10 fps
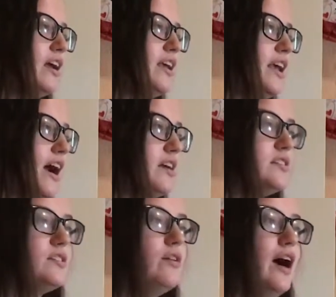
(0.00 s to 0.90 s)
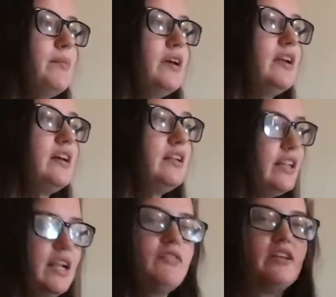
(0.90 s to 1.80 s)
Yeah, so I'm gonna
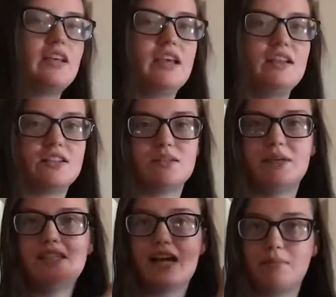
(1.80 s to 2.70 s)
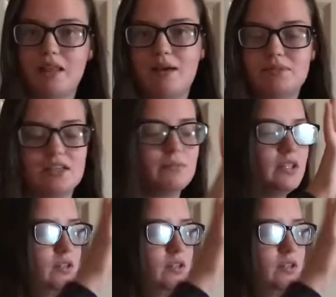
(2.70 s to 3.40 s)
clean everything. There's gonna be a time lapse. I'm gonna